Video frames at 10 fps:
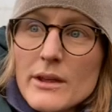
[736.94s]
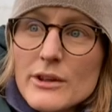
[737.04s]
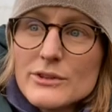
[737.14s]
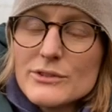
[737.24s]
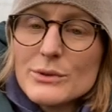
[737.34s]

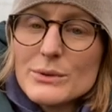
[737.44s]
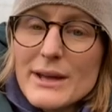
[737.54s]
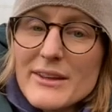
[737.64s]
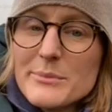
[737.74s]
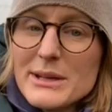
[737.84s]
So
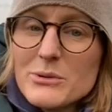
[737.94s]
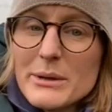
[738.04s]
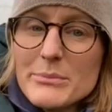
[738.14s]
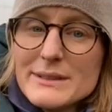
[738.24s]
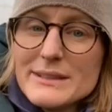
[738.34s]
I've been
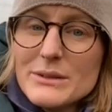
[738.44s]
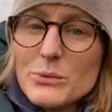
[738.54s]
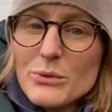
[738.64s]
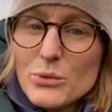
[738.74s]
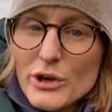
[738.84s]
quite busy
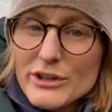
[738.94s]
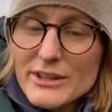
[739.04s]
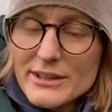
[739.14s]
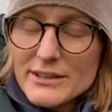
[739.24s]
with work